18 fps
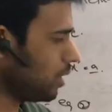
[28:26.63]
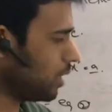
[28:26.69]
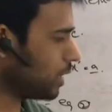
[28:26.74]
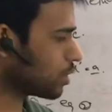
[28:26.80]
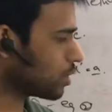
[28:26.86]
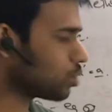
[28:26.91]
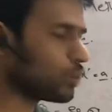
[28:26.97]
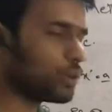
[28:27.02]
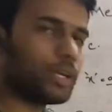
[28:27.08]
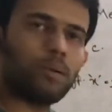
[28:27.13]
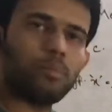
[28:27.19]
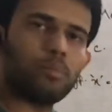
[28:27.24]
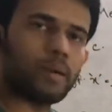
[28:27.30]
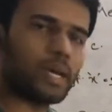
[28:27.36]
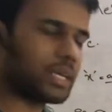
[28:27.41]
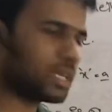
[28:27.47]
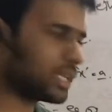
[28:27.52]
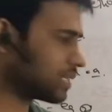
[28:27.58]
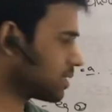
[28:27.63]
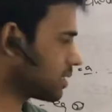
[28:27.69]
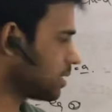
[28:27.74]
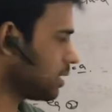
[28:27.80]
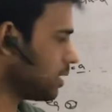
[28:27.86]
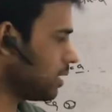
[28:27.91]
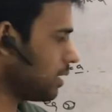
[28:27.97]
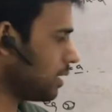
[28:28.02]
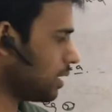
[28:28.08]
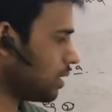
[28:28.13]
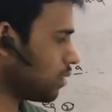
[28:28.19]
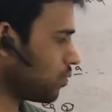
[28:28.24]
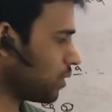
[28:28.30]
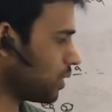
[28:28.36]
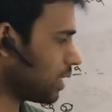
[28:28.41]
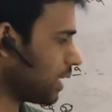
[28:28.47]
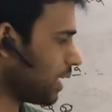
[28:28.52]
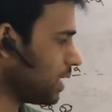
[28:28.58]
included minus. And
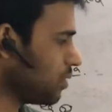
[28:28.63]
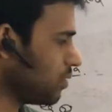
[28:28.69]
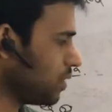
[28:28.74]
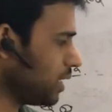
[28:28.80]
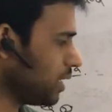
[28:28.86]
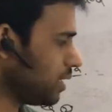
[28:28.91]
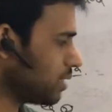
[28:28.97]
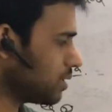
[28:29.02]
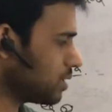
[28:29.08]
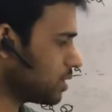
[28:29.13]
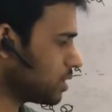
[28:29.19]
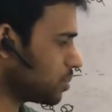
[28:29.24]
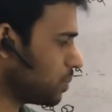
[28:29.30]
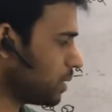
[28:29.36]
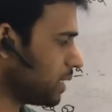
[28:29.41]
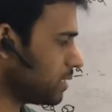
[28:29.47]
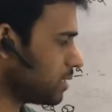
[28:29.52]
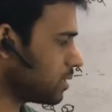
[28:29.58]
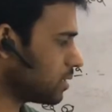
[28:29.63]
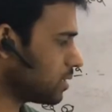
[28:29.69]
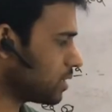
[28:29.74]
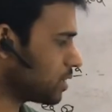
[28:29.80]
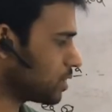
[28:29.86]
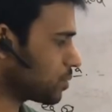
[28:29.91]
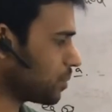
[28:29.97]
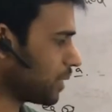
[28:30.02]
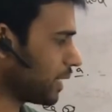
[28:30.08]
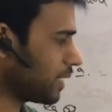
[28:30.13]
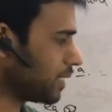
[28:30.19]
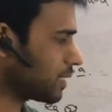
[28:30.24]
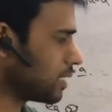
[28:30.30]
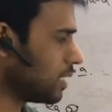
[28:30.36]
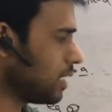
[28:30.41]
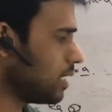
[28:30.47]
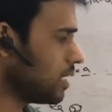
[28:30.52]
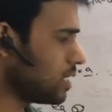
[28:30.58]
for 9y this is plus, it is
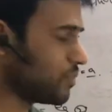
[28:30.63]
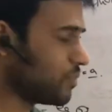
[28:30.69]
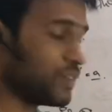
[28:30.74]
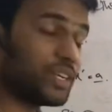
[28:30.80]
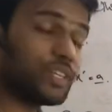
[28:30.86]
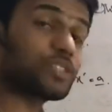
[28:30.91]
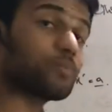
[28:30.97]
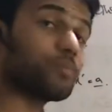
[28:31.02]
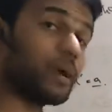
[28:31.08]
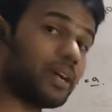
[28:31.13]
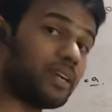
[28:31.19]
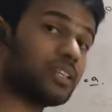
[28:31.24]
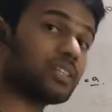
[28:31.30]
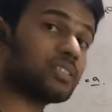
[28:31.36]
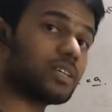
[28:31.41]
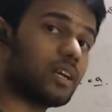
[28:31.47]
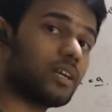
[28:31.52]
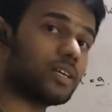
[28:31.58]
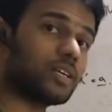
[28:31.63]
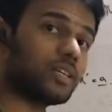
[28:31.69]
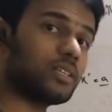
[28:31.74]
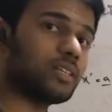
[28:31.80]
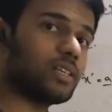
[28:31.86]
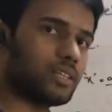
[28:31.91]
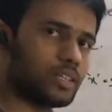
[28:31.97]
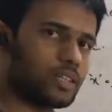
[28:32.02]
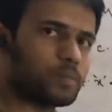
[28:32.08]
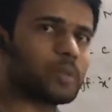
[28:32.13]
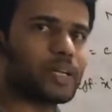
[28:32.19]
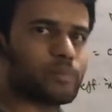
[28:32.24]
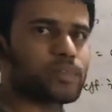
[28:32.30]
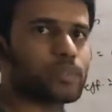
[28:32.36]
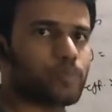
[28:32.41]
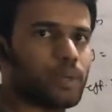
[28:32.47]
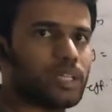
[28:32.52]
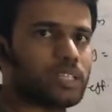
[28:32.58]
minus. If it is minus already, then it
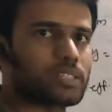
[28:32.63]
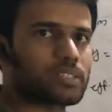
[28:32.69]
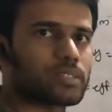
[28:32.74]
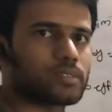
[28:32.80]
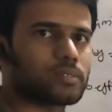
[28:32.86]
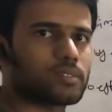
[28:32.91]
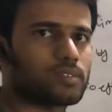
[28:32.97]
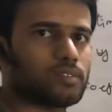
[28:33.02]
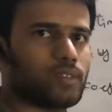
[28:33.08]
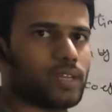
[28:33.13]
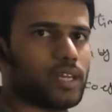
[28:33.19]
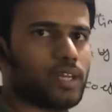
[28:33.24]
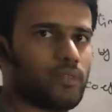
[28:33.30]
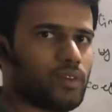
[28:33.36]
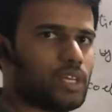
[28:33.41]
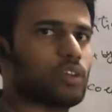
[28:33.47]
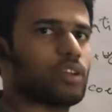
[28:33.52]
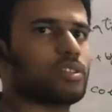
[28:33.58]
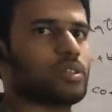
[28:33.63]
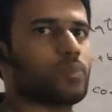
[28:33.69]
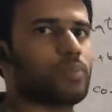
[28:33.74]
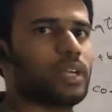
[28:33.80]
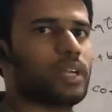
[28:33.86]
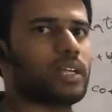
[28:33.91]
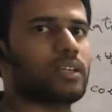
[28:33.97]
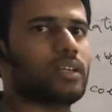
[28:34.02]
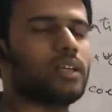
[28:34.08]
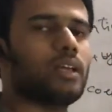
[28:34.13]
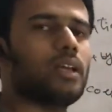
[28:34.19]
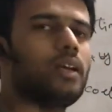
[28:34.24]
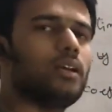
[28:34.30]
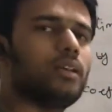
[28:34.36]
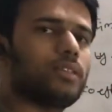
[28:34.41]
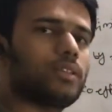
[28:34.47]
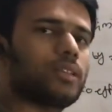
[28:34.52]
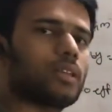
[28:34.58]
becomes plus. Okay, when you are subtracting,
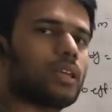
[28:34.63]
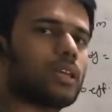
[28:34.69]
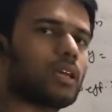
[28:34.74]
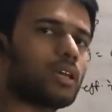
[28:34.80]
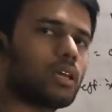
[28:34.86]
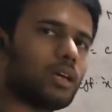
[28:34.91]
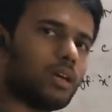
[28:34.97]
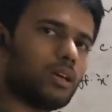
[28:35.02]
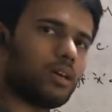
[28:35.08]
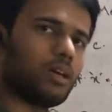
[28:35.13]
the